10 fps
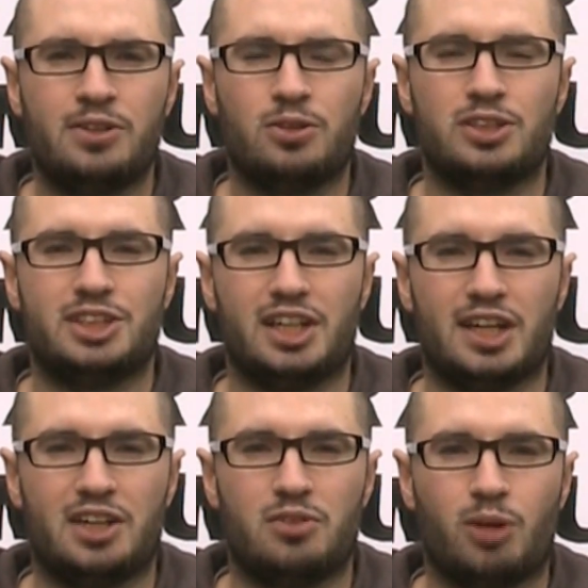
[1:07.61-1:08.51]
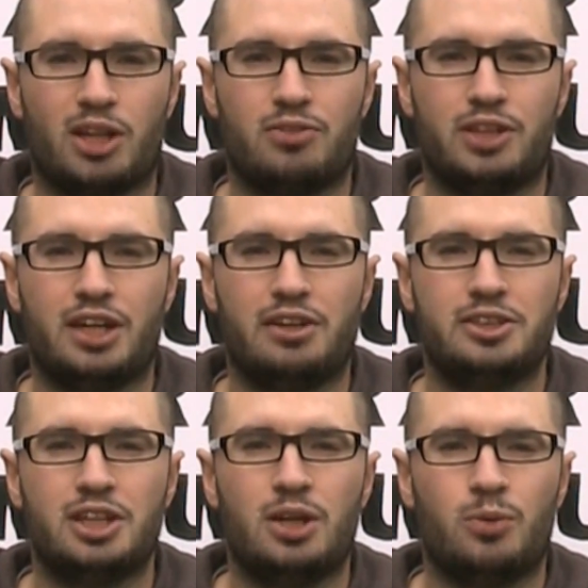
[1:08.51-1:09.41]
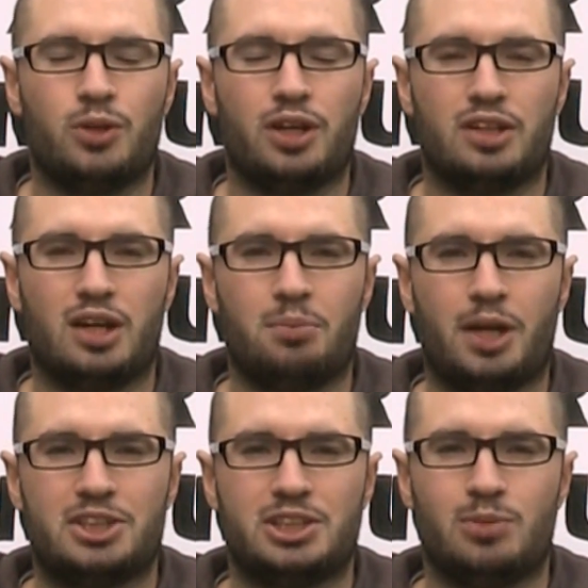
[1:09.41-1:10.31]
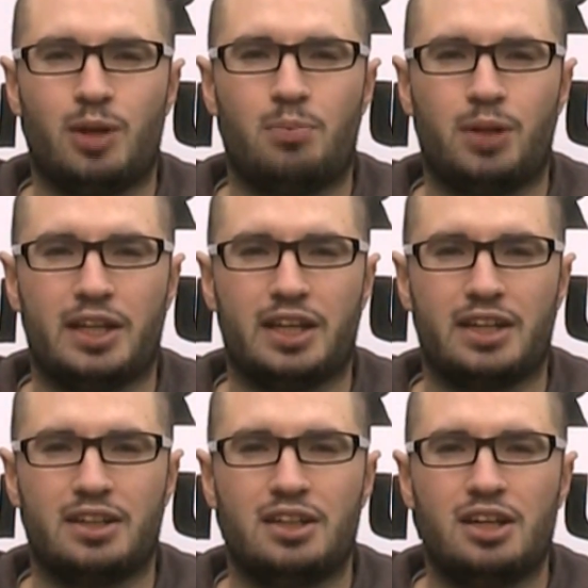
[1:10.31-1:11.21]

or has seen any of my other videos will know that I'm passionate about plinking,